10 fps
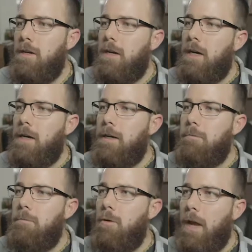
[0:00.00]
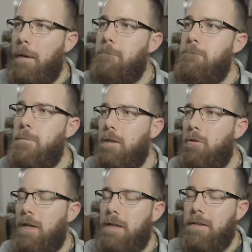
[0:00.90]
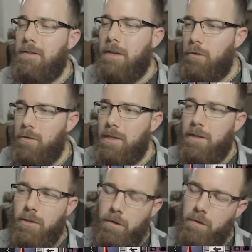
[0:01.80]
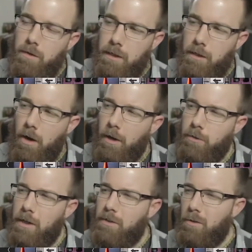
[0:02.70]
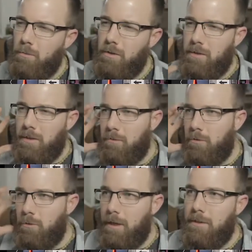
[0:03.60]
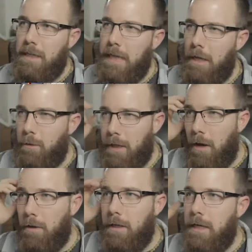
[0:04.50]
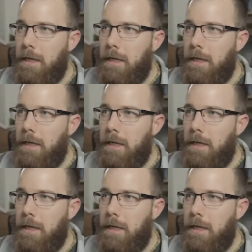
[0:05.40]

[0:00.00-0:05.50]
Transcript: Okay, but looking at this, and you did adjust the contrast, so I'm just going to try and take that into account.